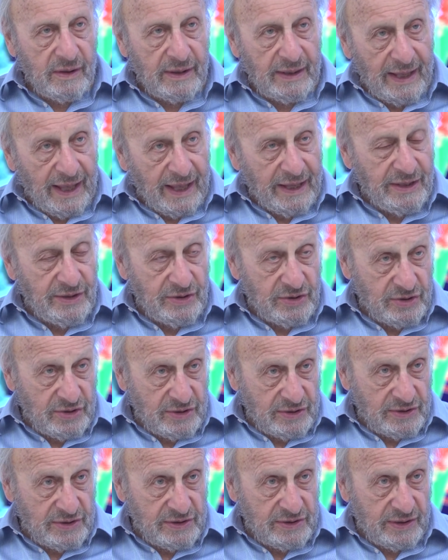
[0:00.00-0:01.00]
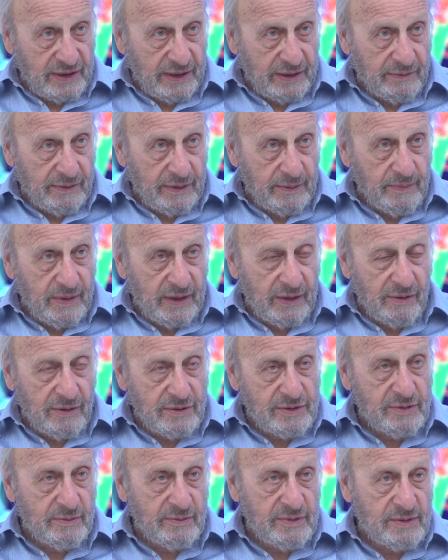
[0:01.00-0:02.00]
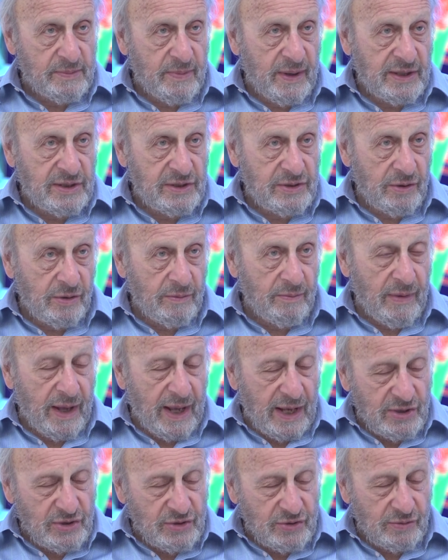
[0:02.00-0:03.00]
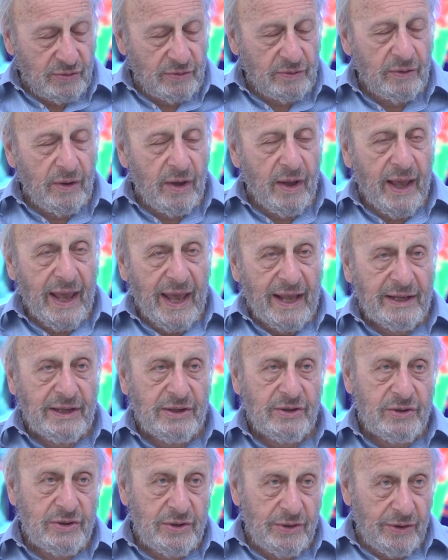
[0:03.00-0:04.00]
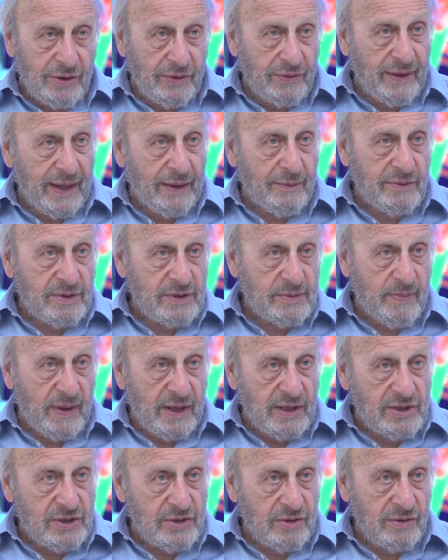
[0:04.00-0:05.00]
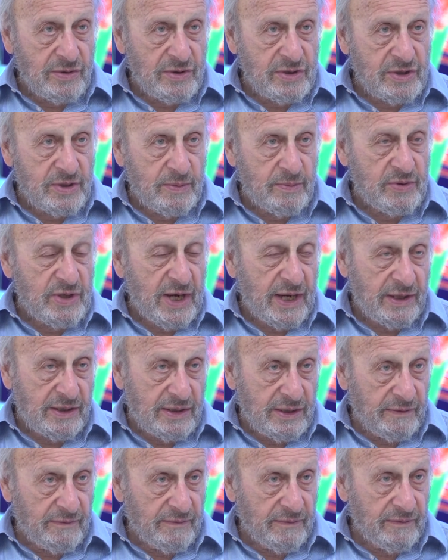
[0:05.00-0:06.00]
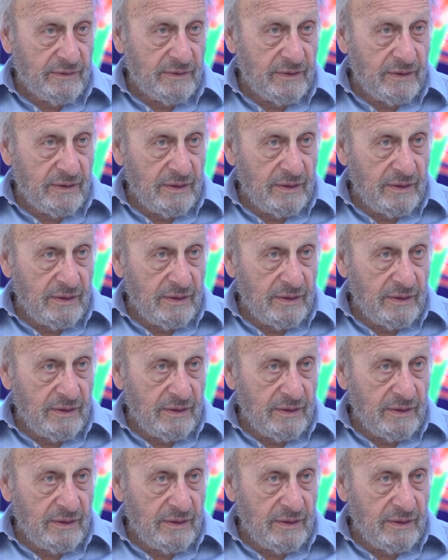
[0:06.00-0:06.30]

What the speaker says: Keynes's theory because it was based on Marshall, and in turn that was based on subjective